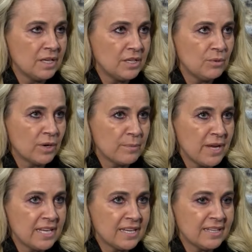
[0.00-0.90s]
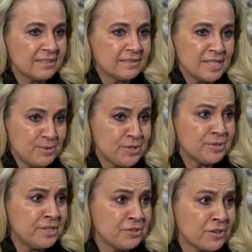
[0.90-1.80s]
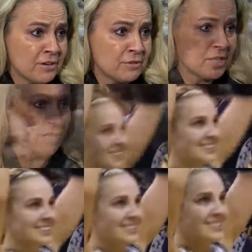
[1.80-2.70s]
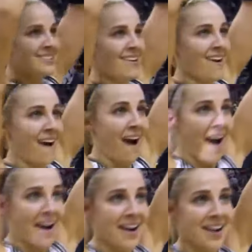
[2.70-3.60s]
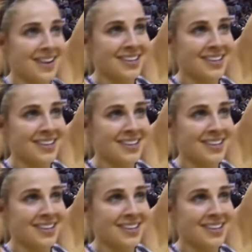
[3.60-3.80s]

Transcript: you want to make it, keep shooting in your driveway, keep playing against your older brother.